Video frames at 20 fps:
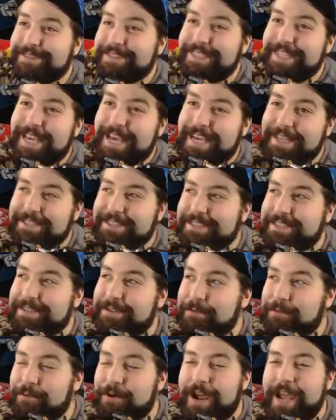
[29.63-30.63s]
Yes,
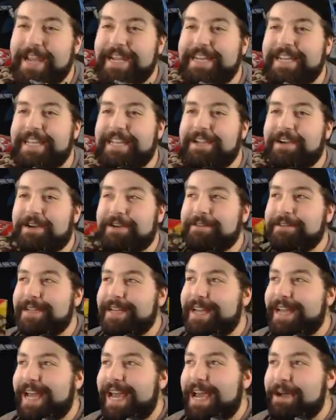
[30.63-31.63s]
right here.
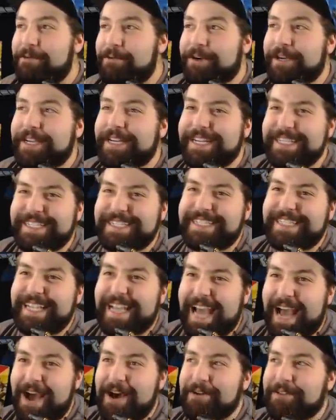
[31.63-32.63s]
And we're going to see
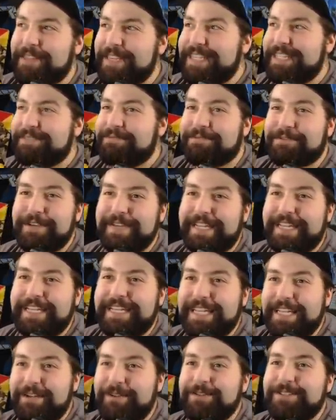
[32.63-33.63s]
how these
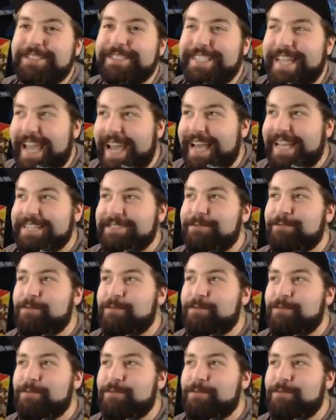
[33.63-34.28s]
freaking little stands